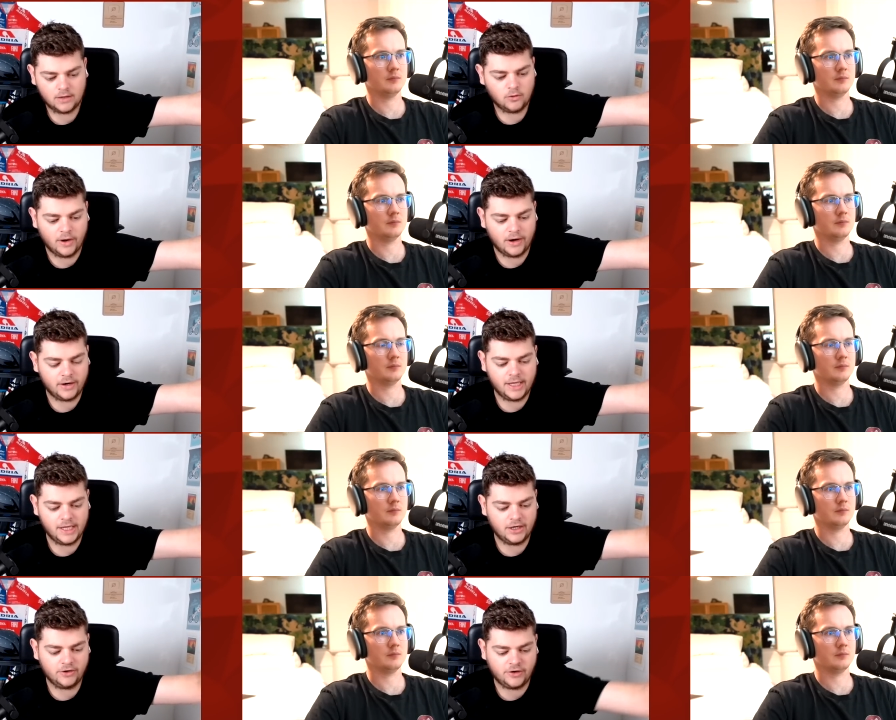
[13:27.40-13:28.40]
Speaker 1: Whether
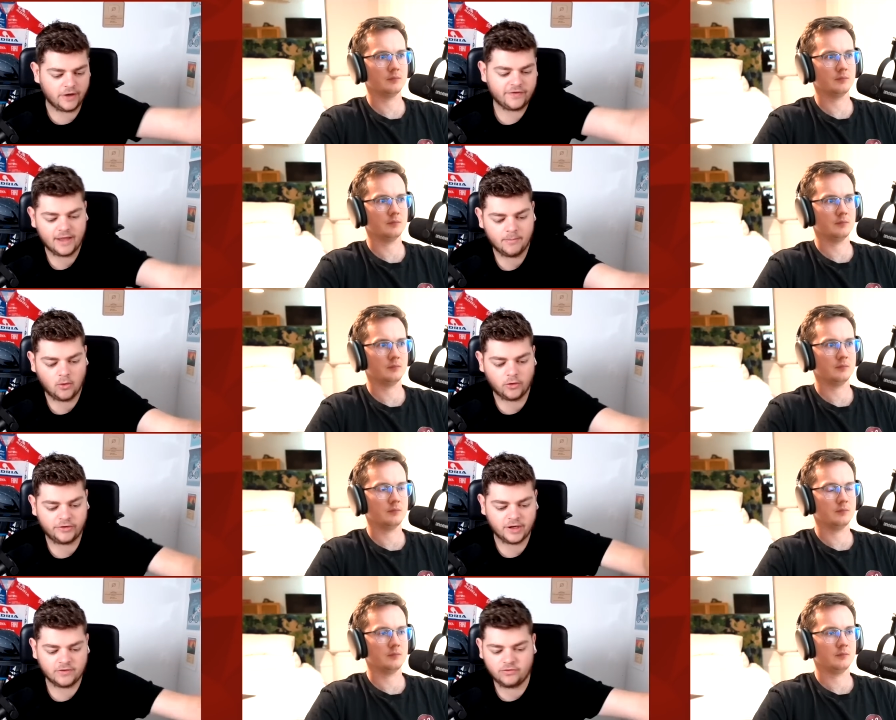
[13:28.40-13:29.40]
he does them or
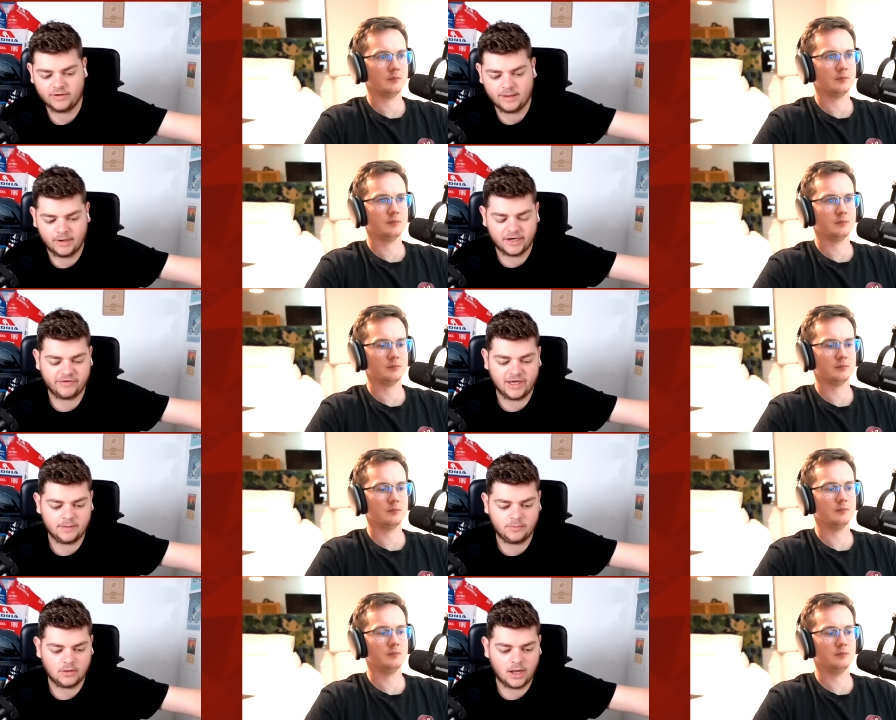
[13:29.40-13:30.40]
doesn't do them like Van der
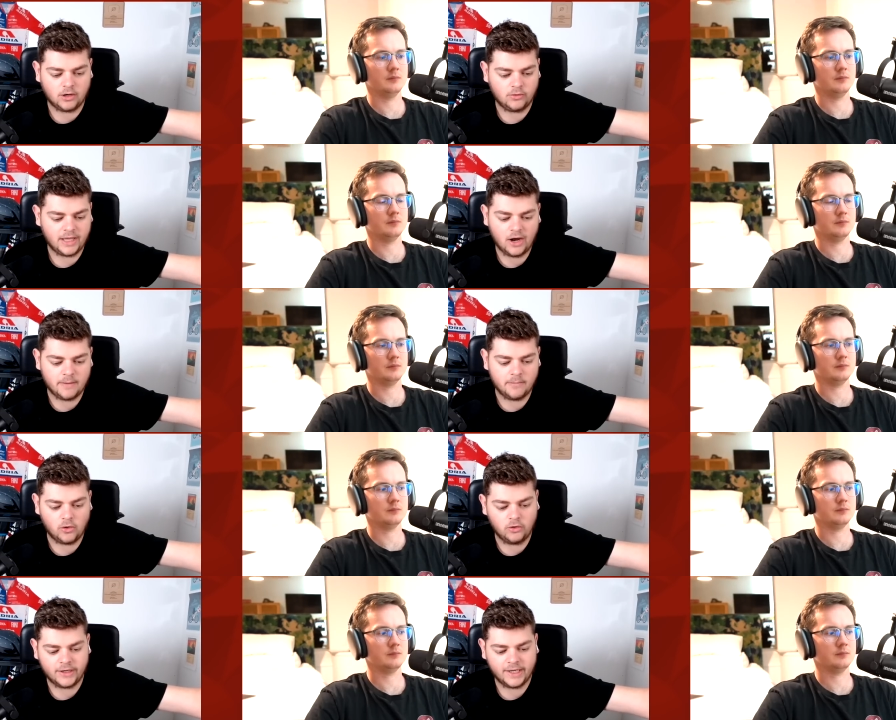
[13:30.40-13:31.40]
Poel, I don't care. I'm
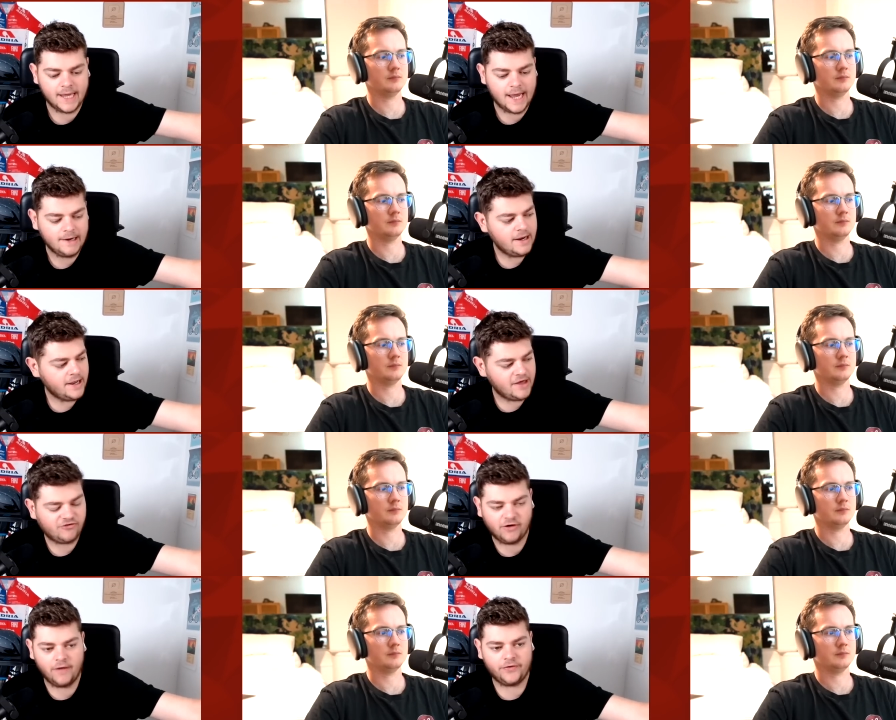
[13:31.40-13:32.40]
more looking at his
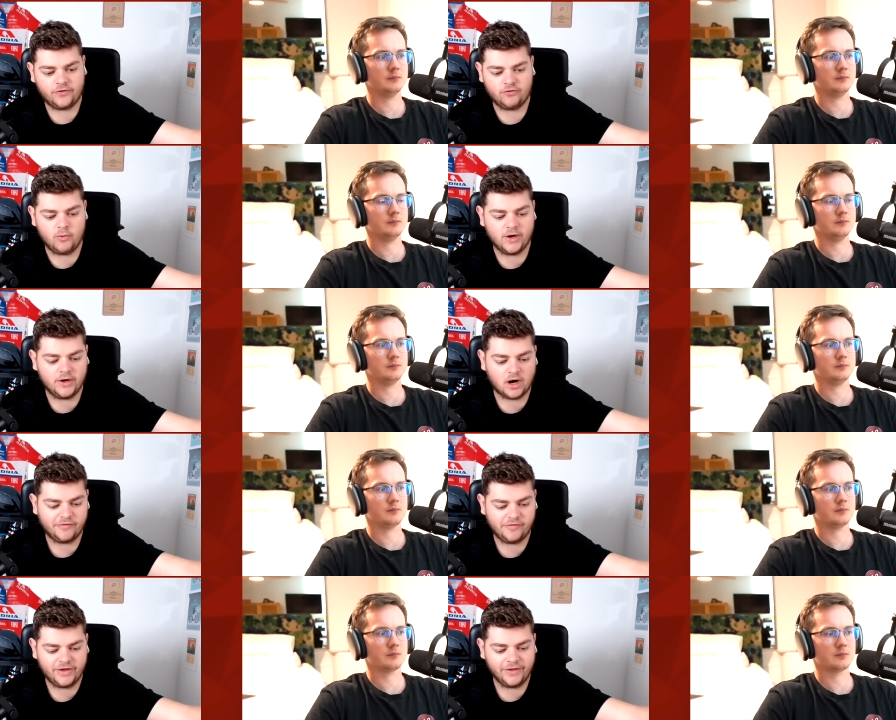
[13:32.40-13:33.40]
chances to win an
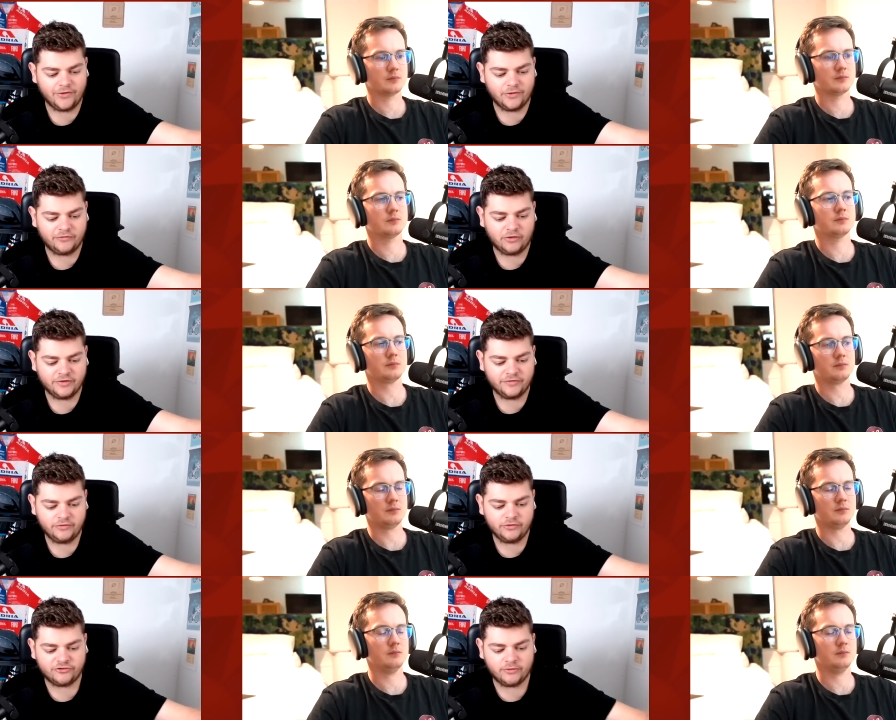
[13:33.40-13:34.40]
RVV and so forth in the
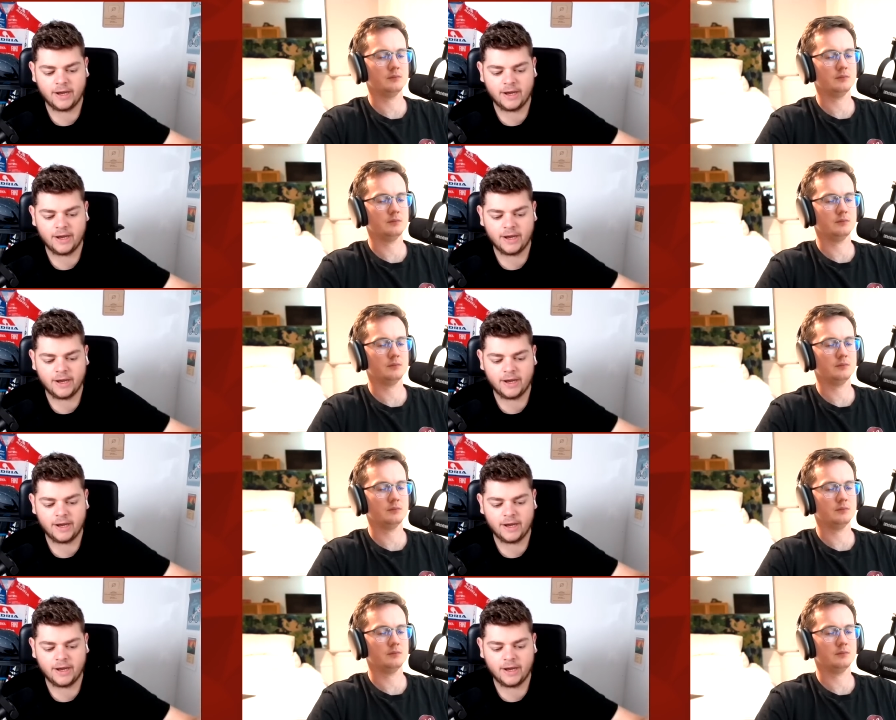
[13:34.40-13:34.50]
future.